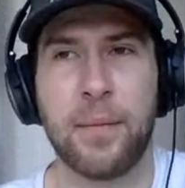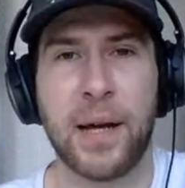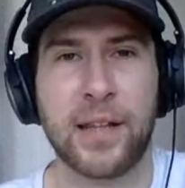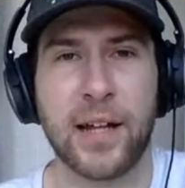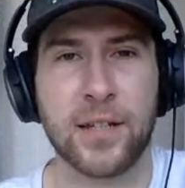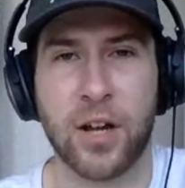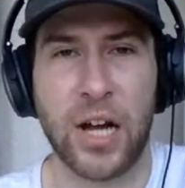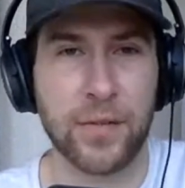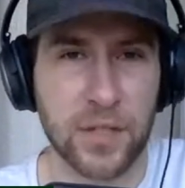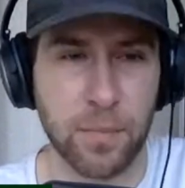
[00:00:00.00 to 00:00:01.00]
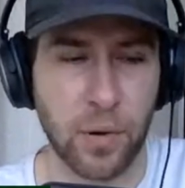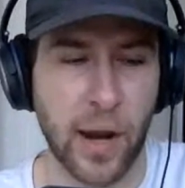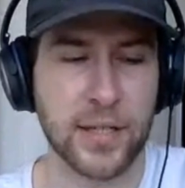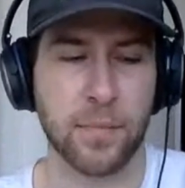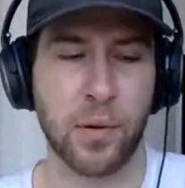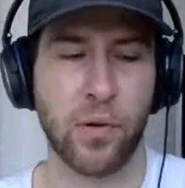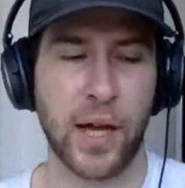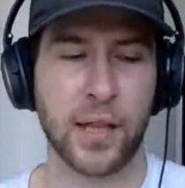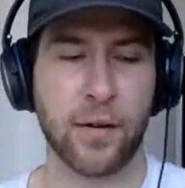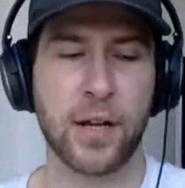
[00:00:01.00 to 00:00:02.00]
about that to kind of surprise the ball handler.